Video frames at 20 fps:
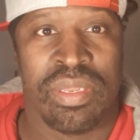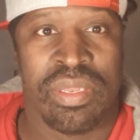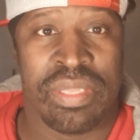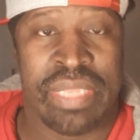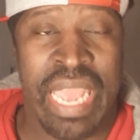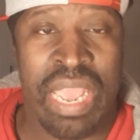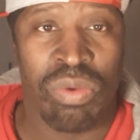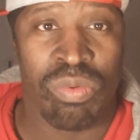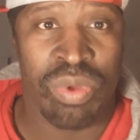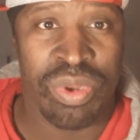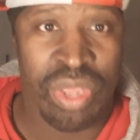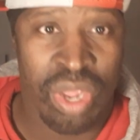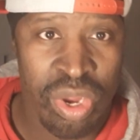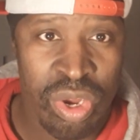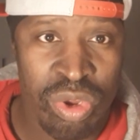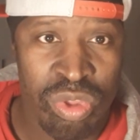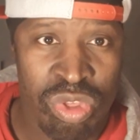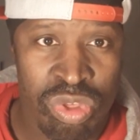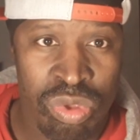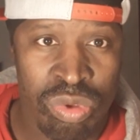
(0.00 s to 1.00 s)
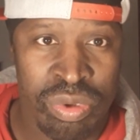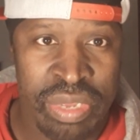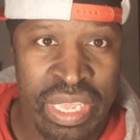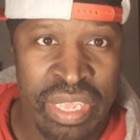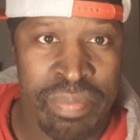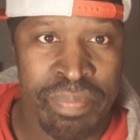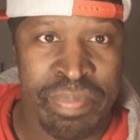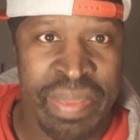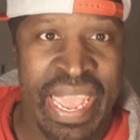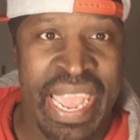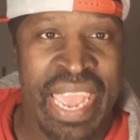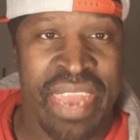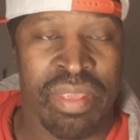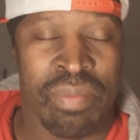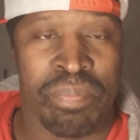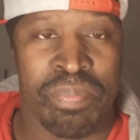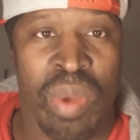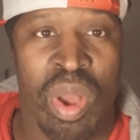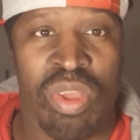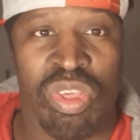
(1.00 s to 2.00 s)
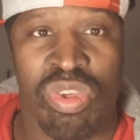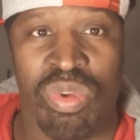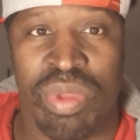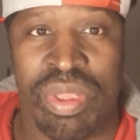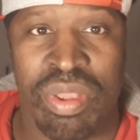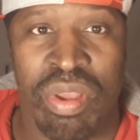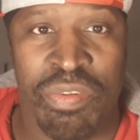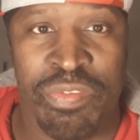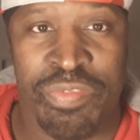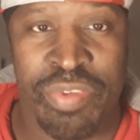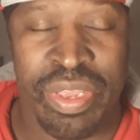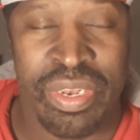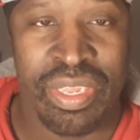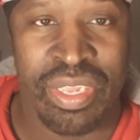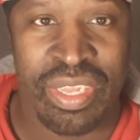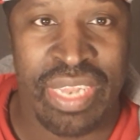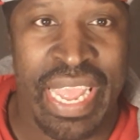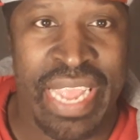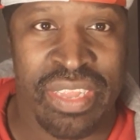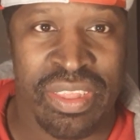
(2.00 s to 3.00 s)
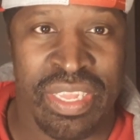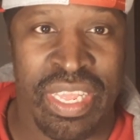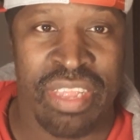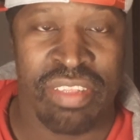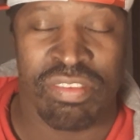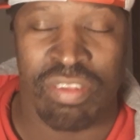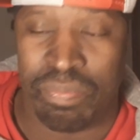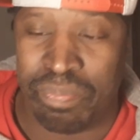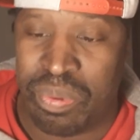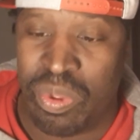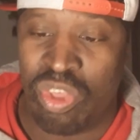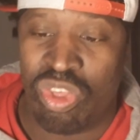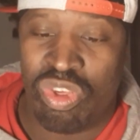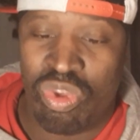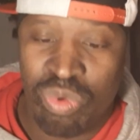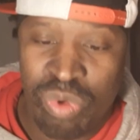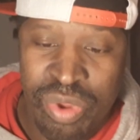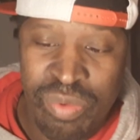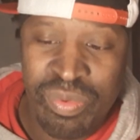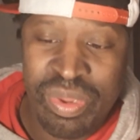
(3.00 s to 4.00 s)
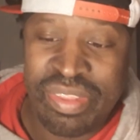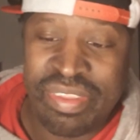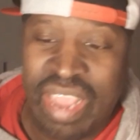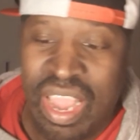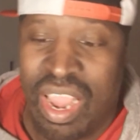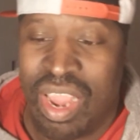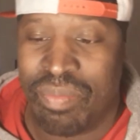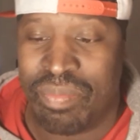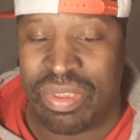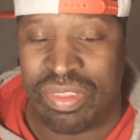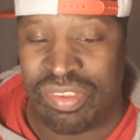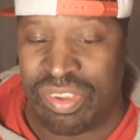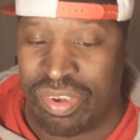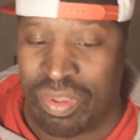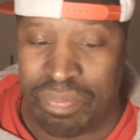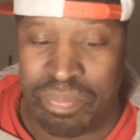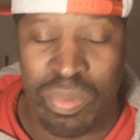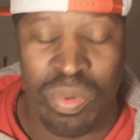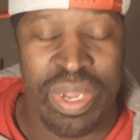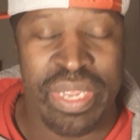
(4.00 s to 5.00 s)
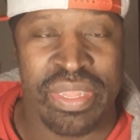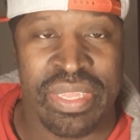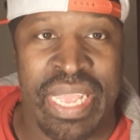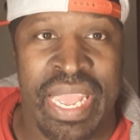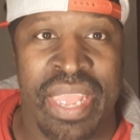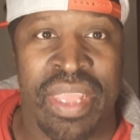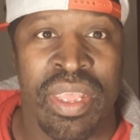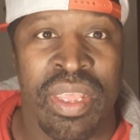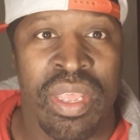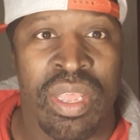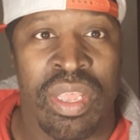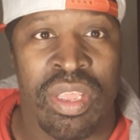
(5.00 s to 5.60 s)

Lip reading: that would have hurt you this bad and brought you in your feelings like this or put you in retirement to the point that